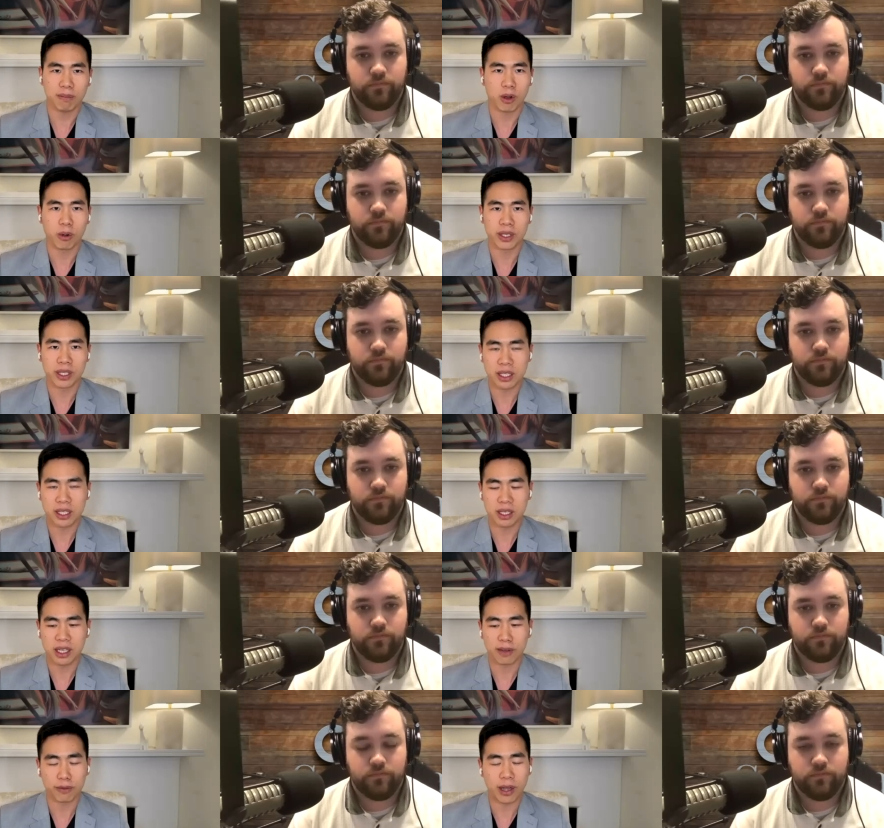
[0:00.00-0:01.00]
Speaker 1: Always easy. And
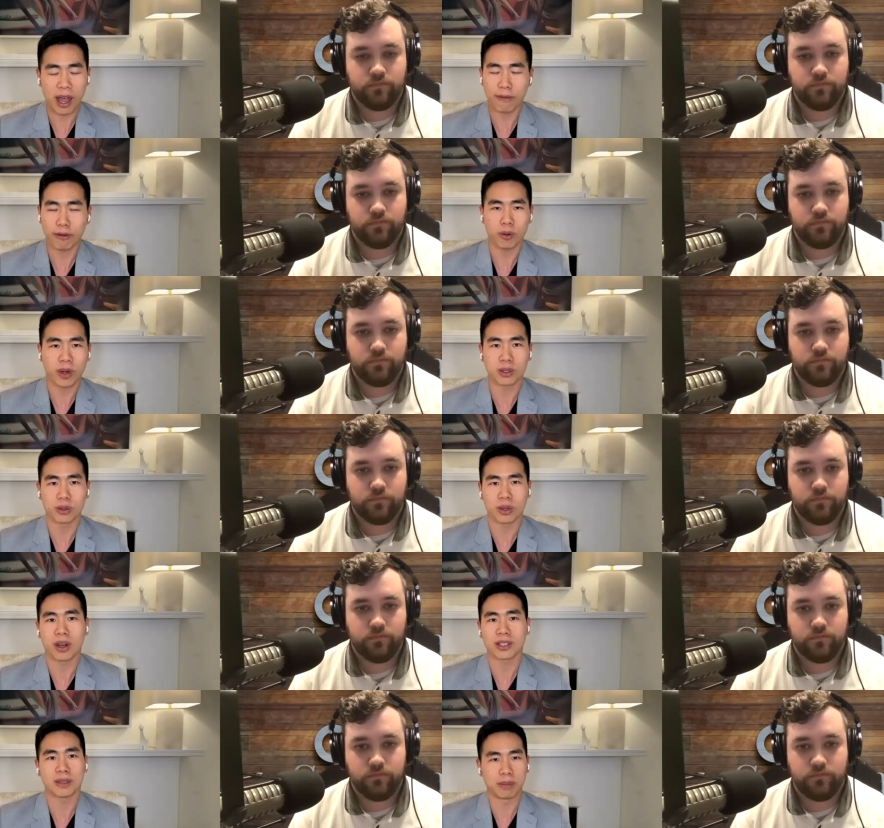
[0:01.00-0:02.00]
if you ever want to
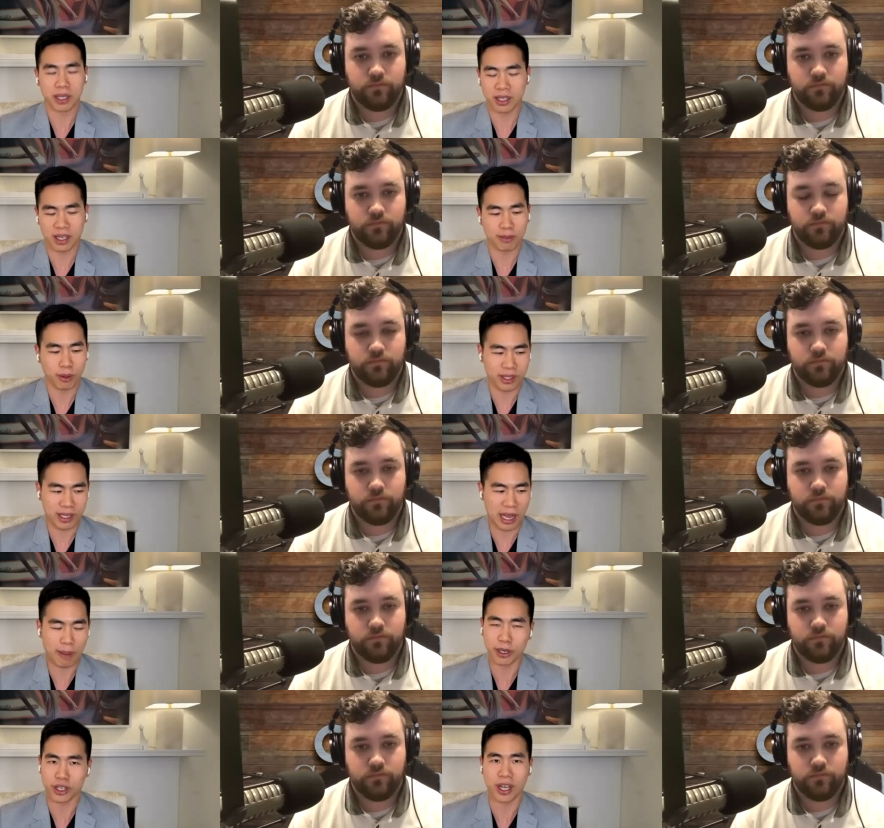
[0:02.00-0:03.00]
talk to me, I'm always happy
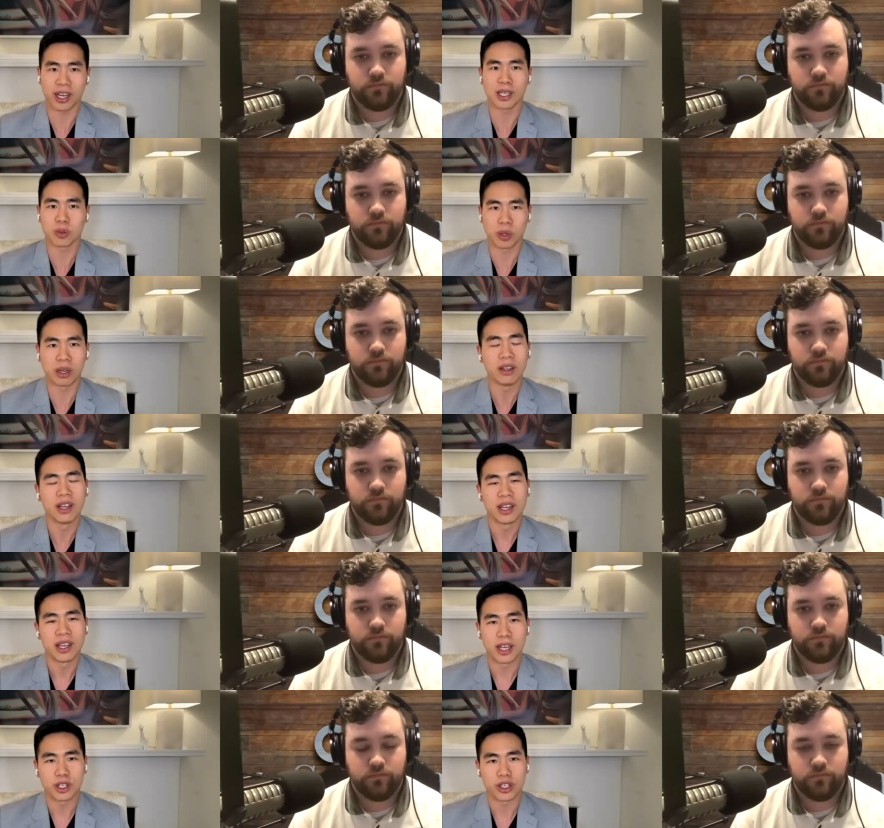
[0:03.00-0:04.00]
to chat as well.
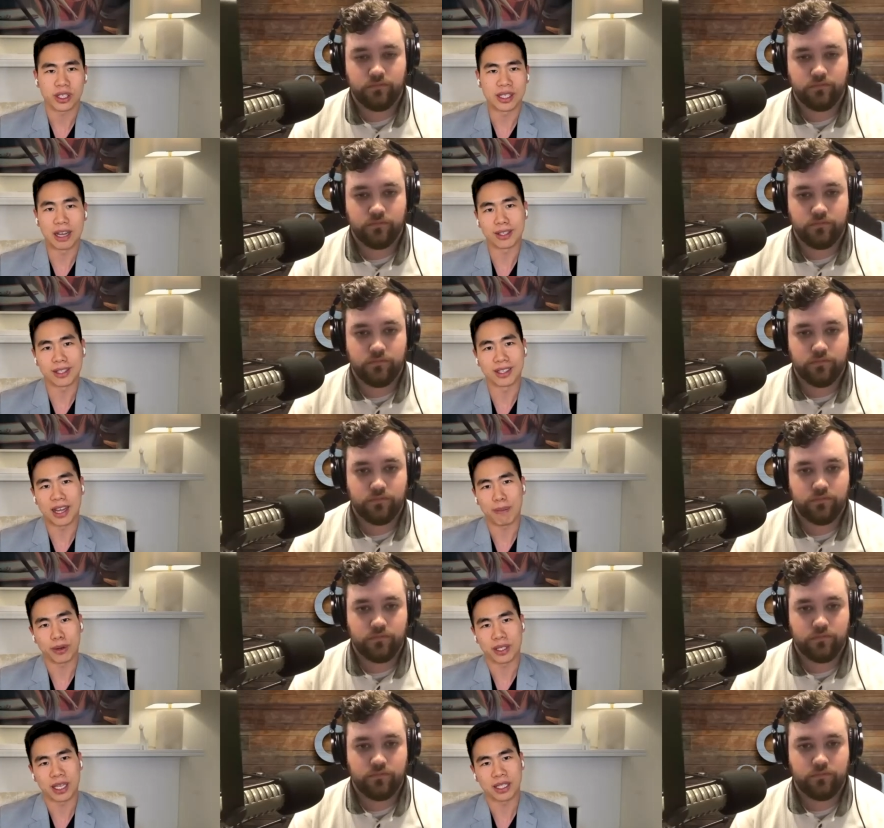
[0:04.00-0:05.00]
It's just Nelson at
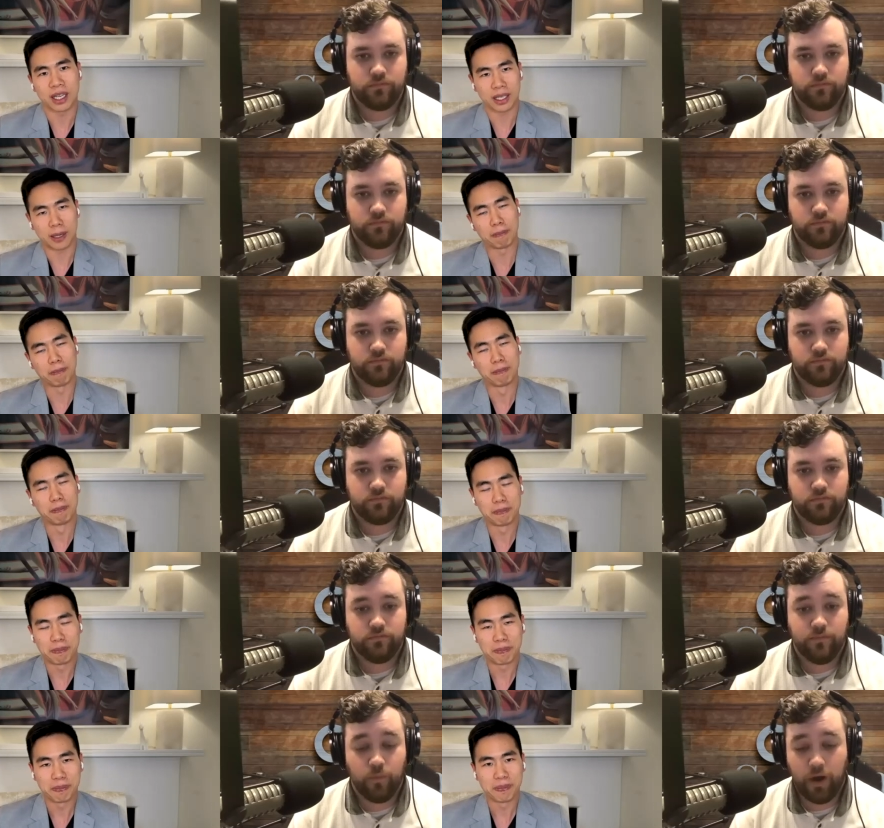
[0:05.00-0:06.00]
percent.com.
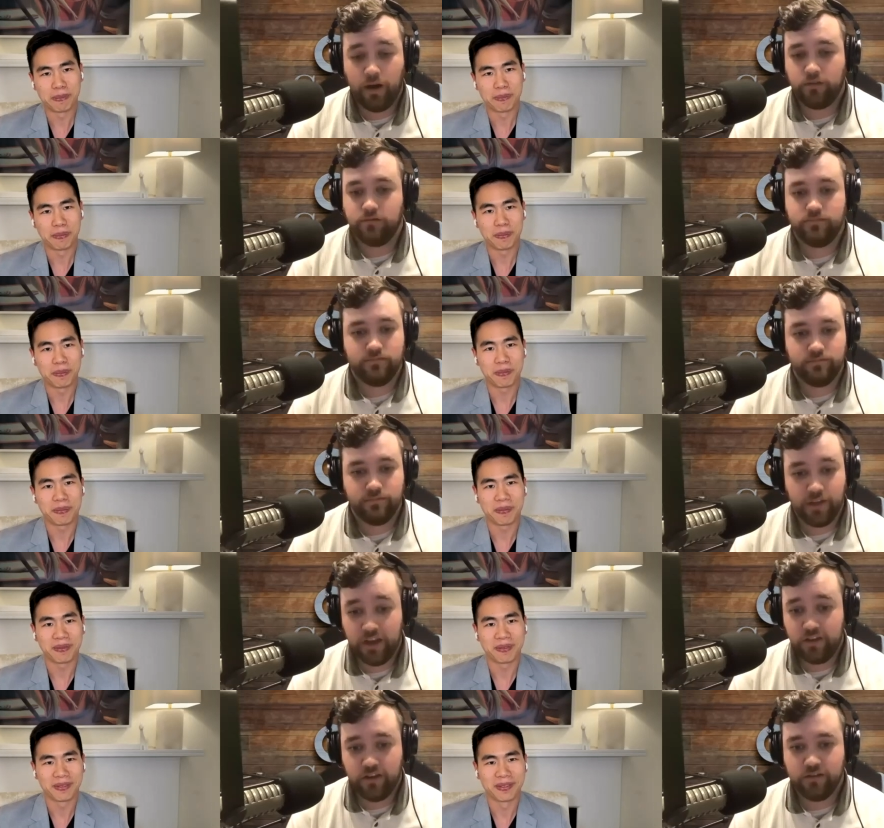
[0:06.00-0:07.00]
Speaker 2: Wow.
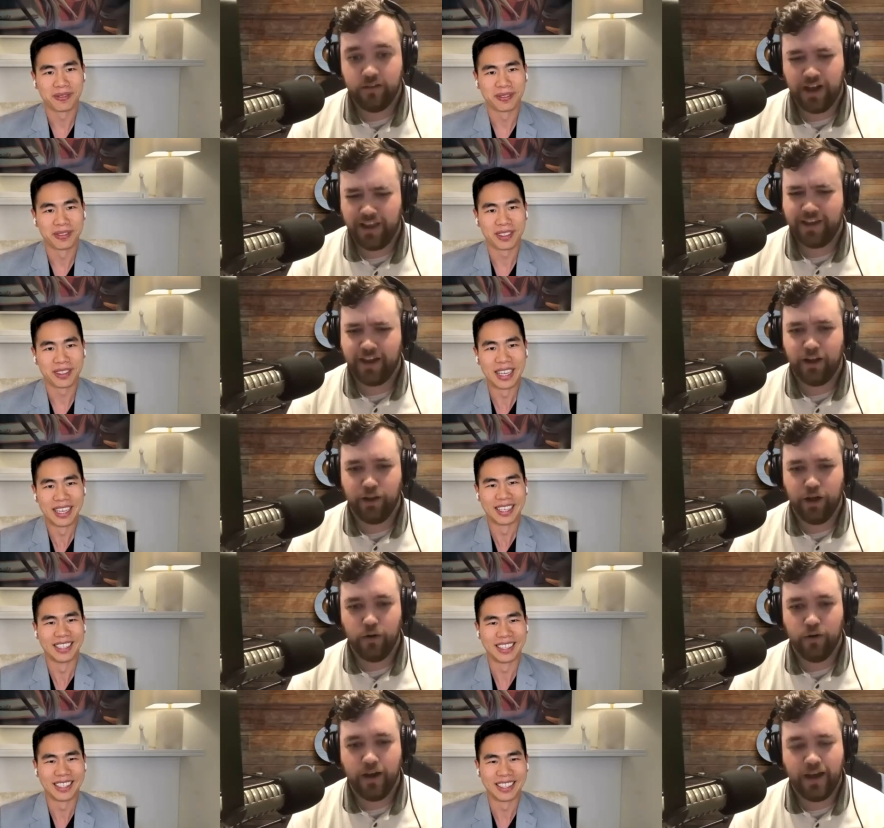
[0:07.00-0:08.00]
Easy. I like
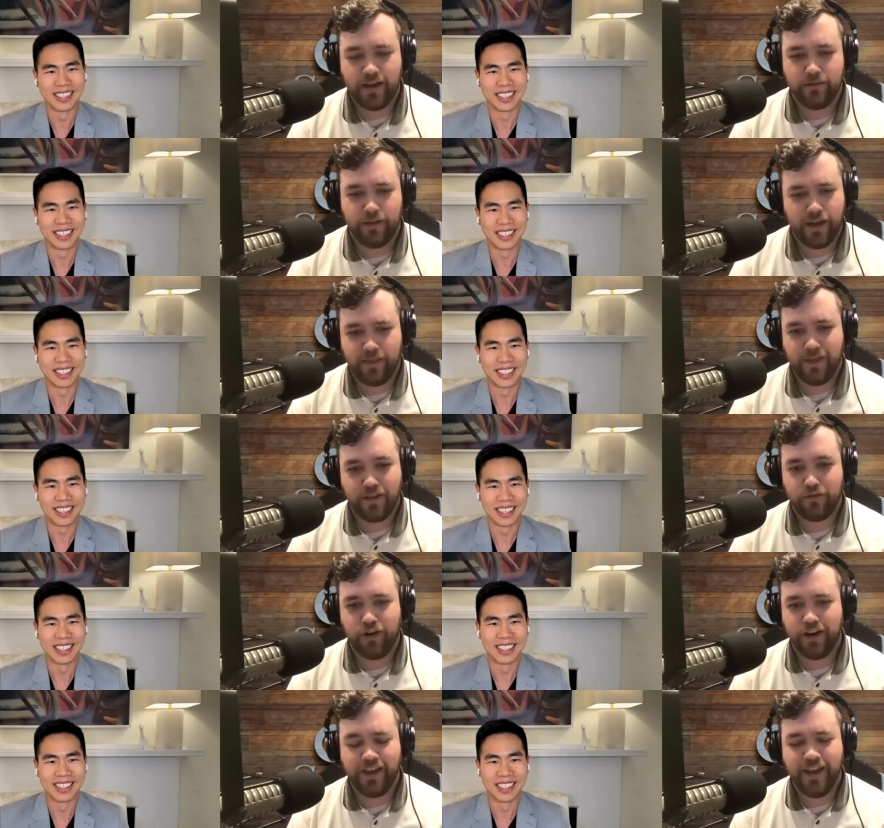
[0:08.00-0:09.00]
hello. Uh, that that's
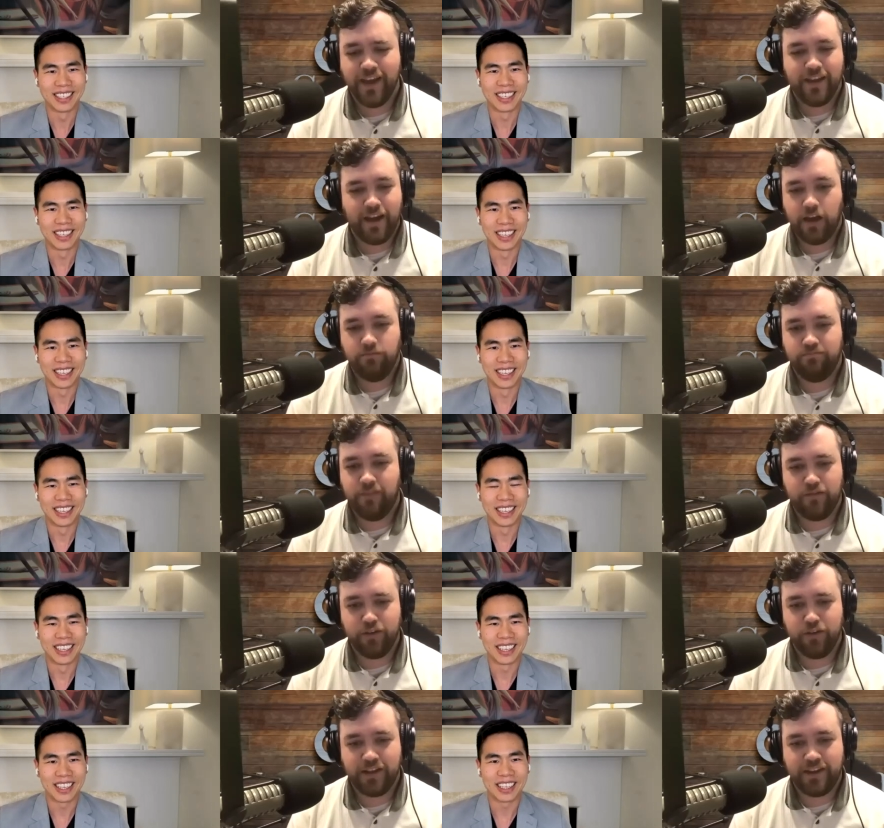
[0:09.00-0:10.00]
funny. I I
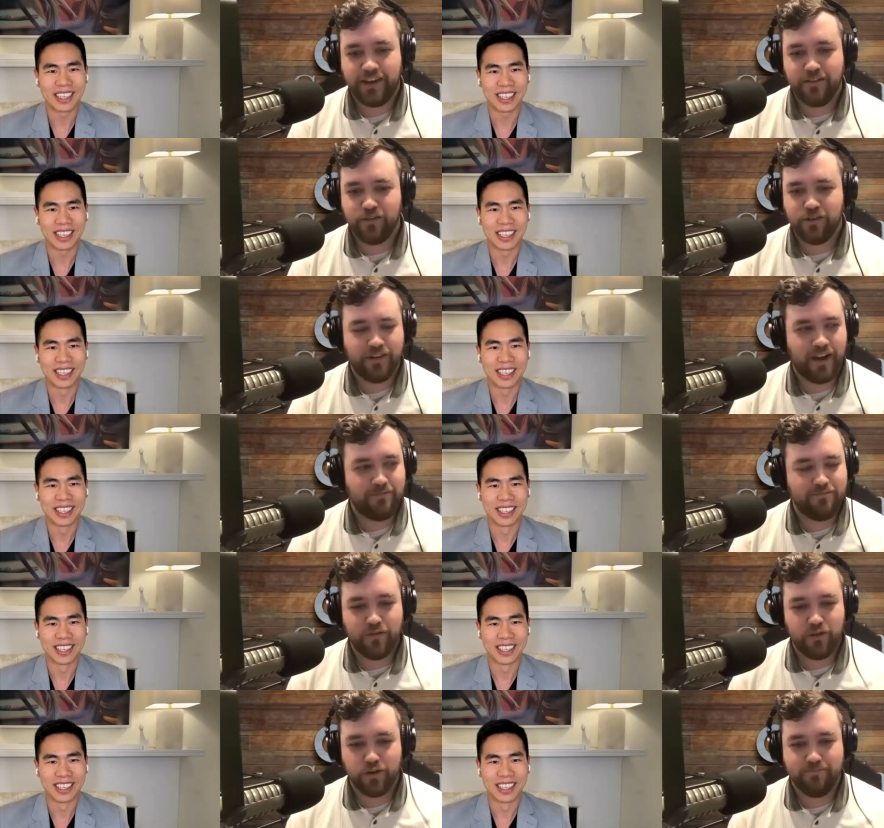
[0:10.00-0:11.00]
feel like you never. I've
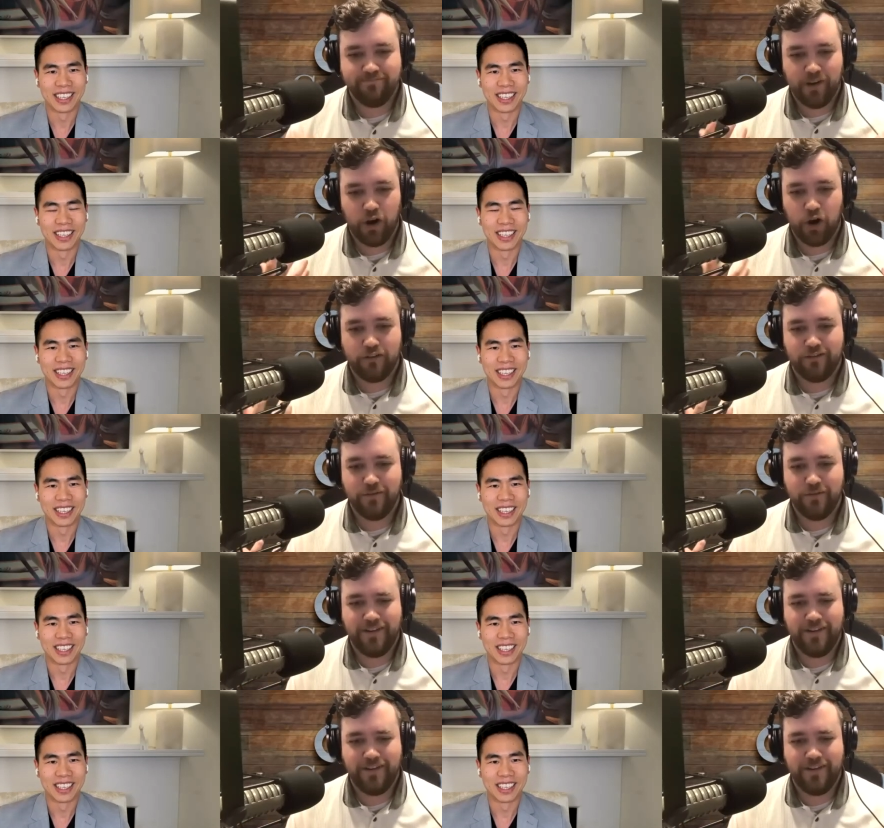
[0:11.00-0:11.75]
never heard of